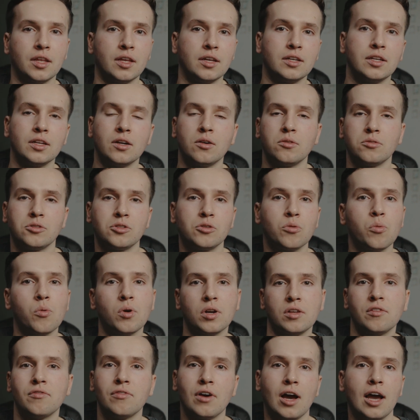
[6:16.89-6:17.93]

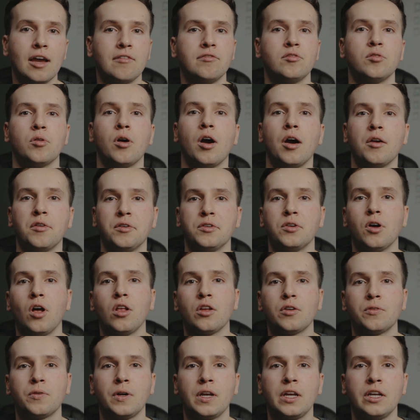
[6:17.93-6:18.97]
$25 to
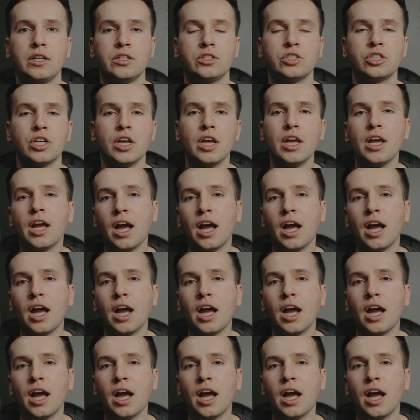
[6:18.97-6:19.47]
$100 range,